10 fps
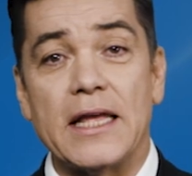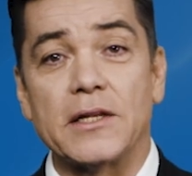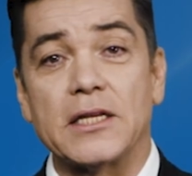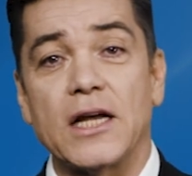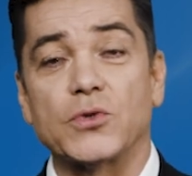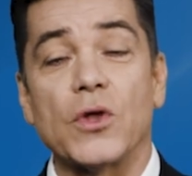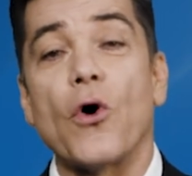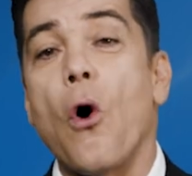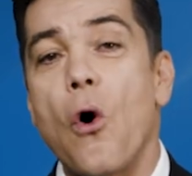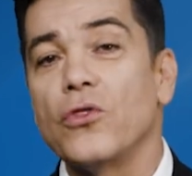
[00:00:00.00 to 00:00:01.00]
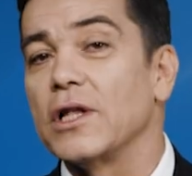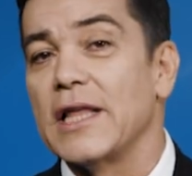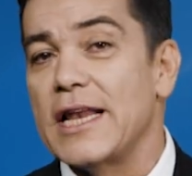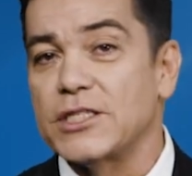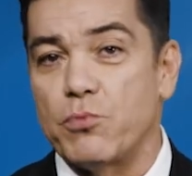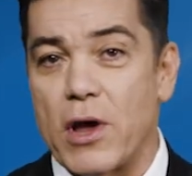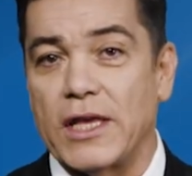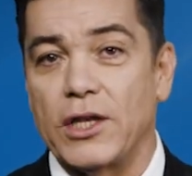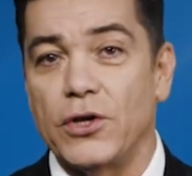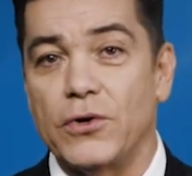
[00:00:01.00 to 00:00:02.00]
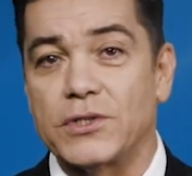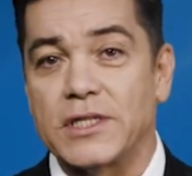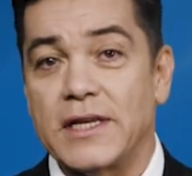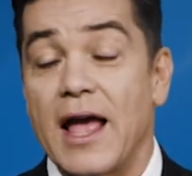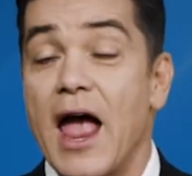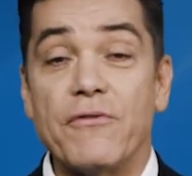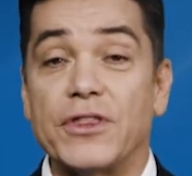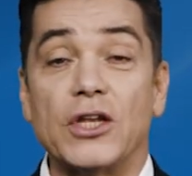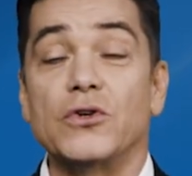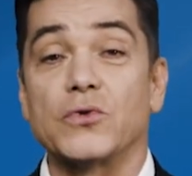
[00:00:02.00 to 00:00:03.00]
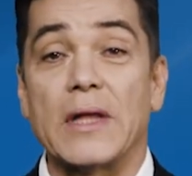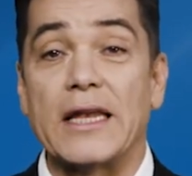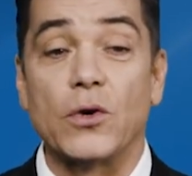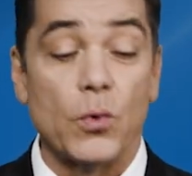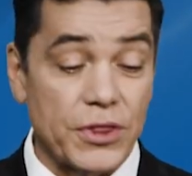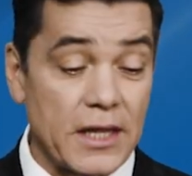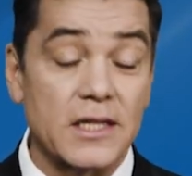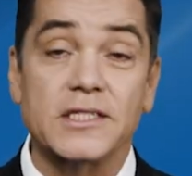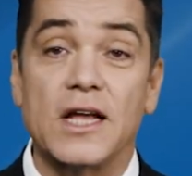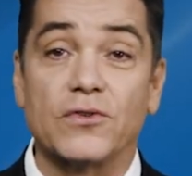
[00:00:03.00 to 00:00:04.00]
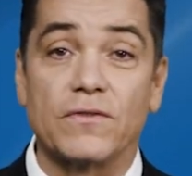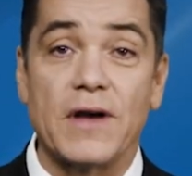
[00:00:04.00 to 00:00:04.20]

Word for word: in touch with all the latest breaking news, everything news related within the Central